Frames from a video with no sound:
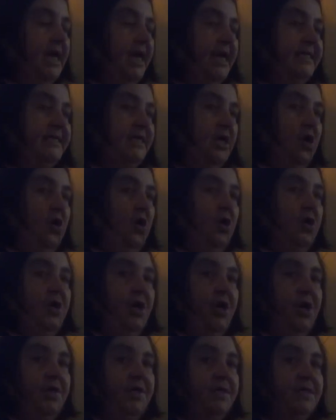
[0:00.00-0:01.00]
And say, oh
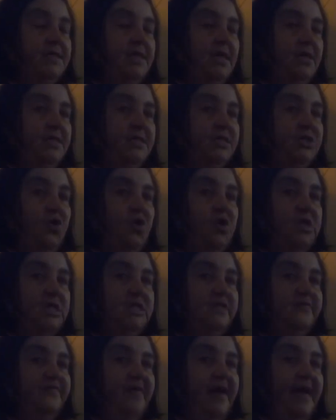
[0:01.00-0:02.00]
no, the sky
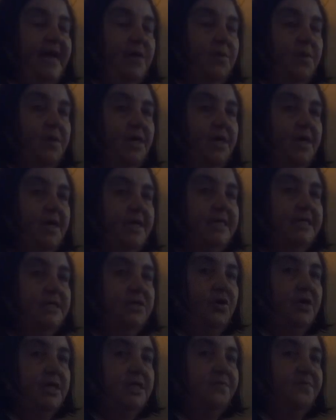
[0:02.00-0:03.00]
is fake, we're going to go to the
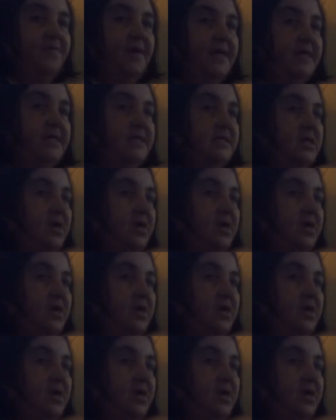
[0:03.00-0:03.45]
sky fakers